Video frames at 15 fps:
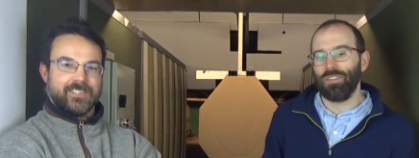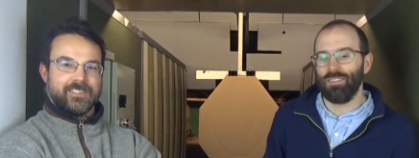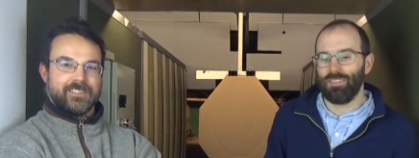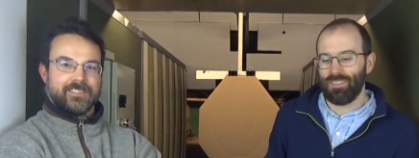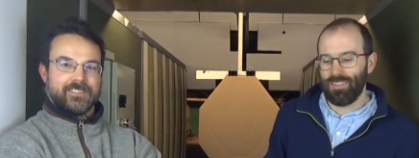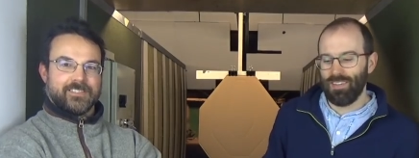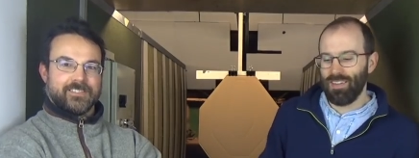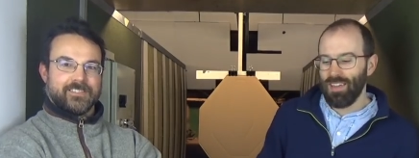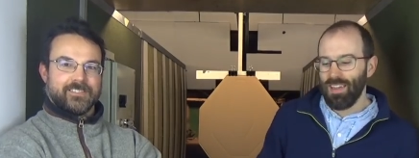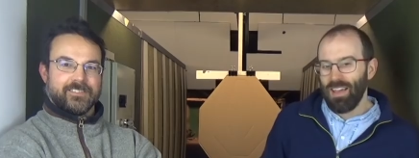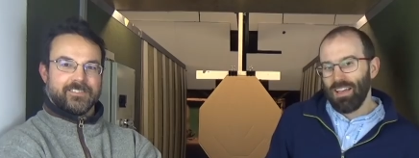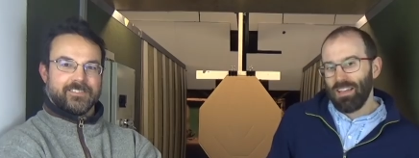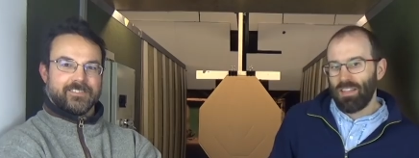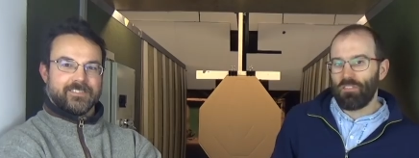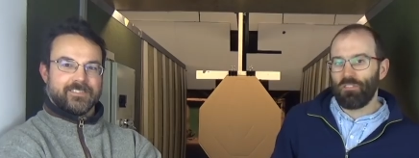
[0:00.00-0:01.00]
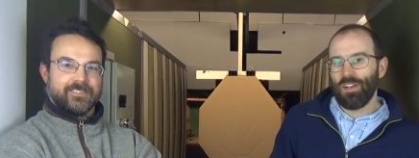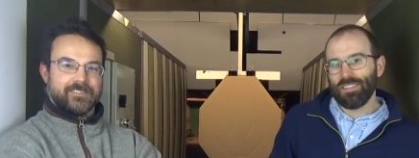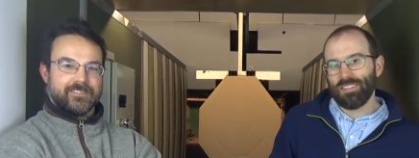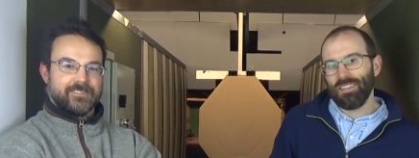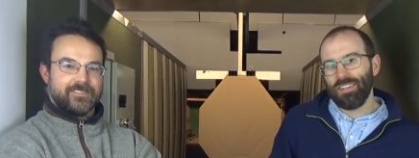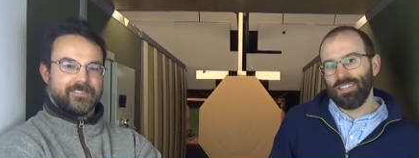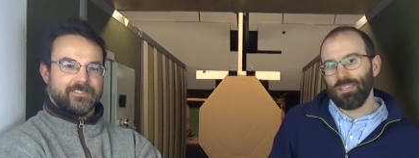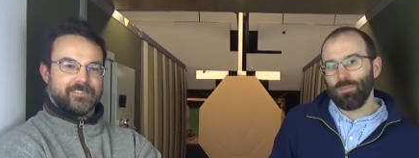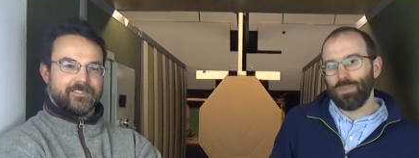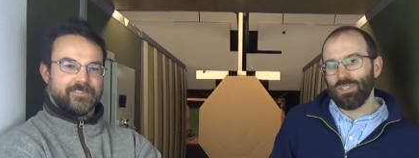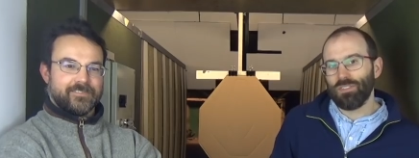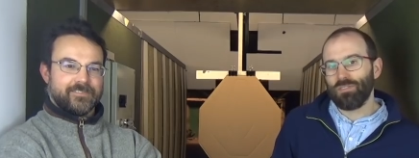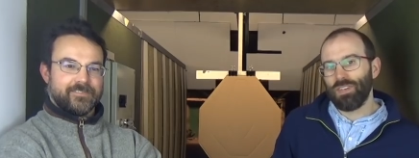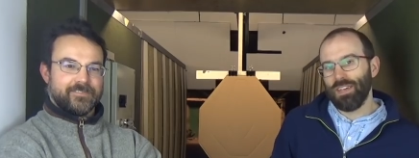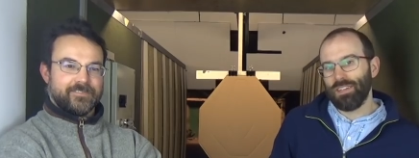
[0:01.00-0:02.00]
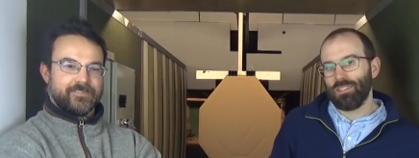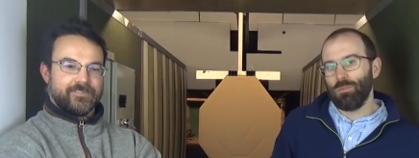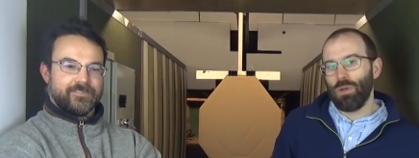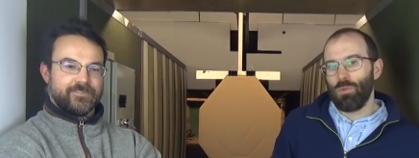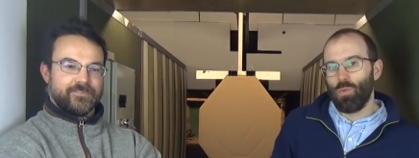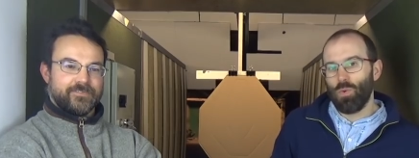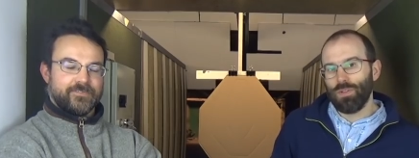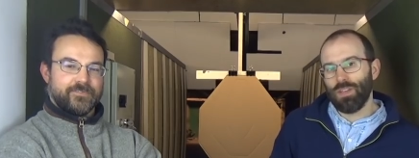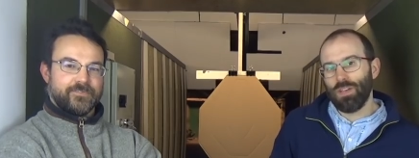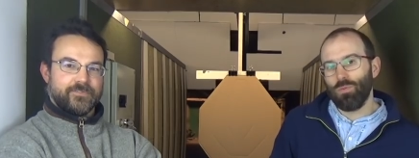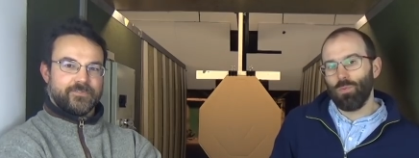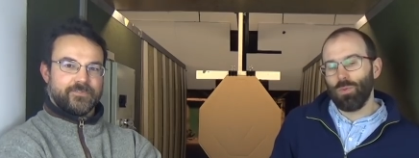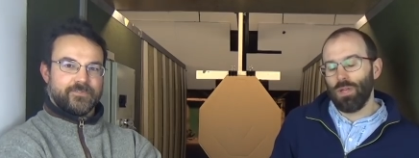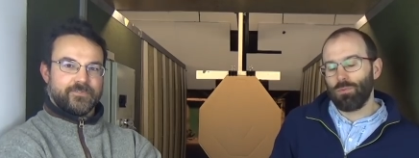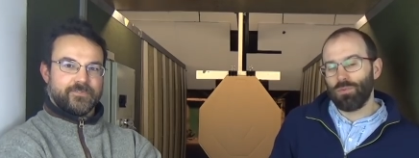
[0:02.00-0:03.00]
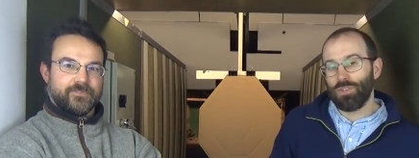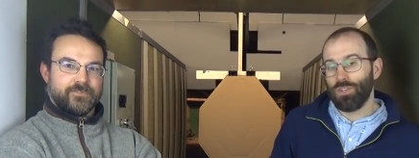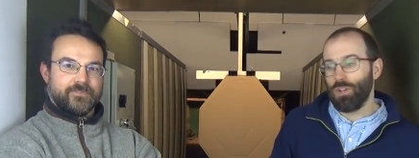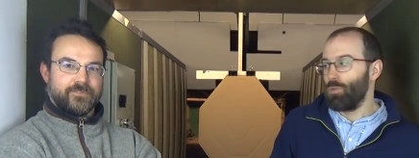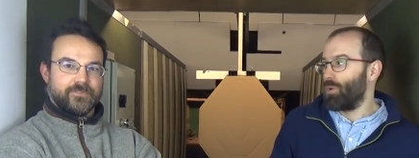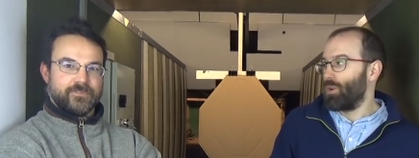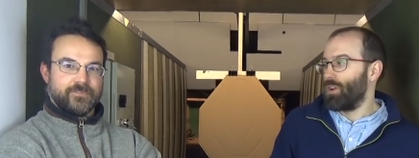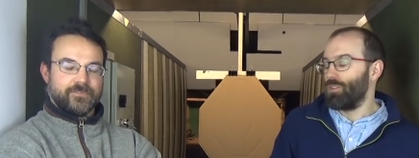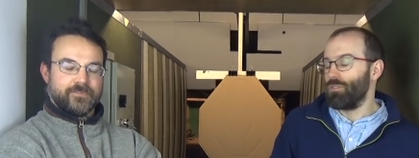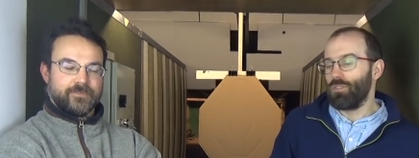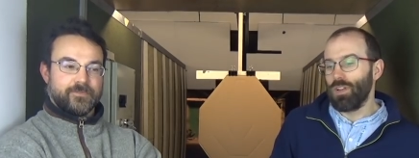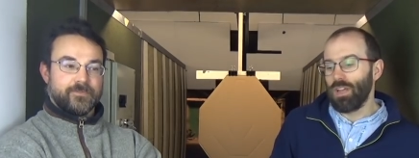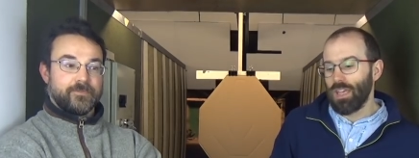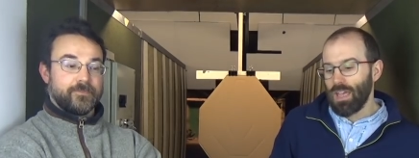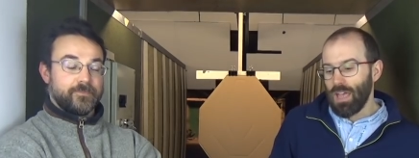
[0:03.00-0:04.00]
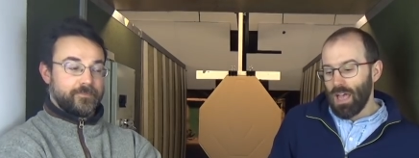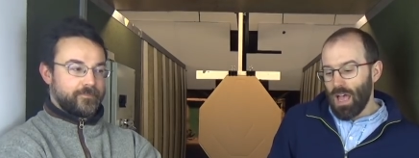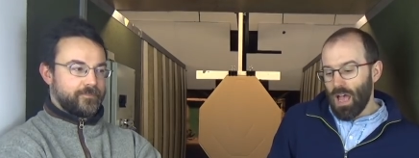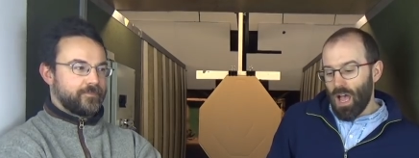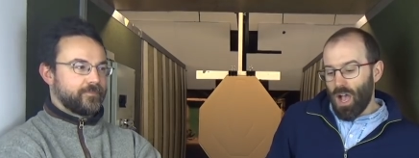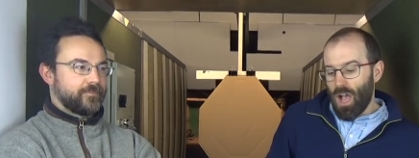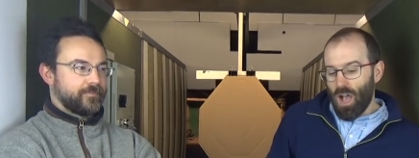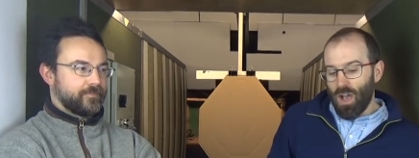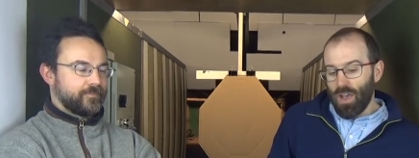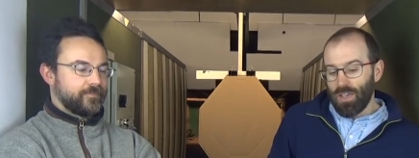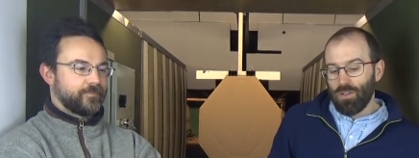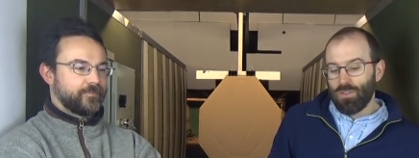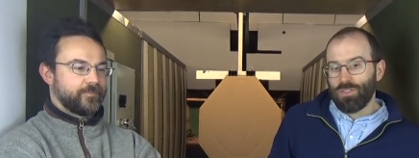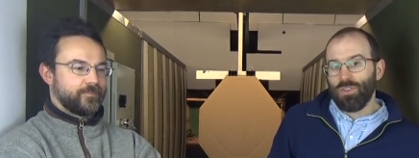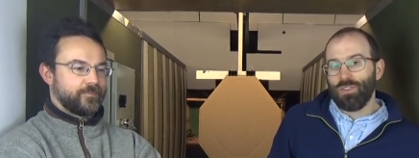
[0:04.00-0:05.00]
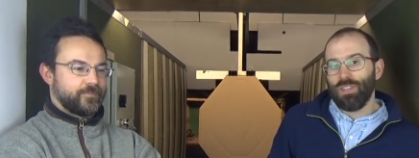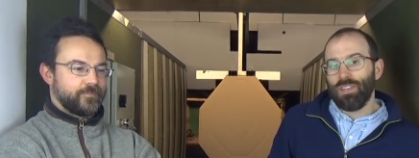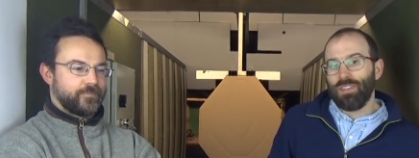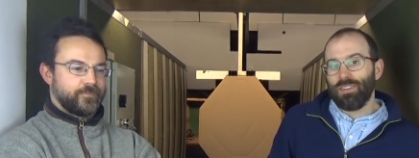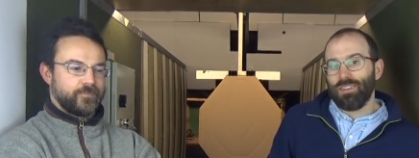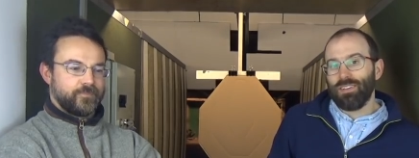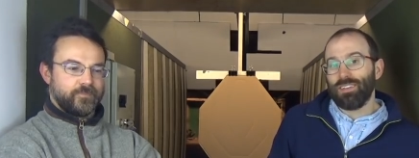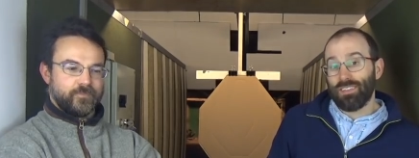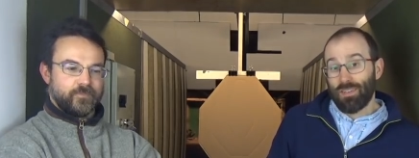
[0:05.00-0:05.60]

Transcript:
Speaker 1: It's, uh, they're fascinating bits of kit, and maybe one day we'll be able to show one, hopefully. Uh, he also did a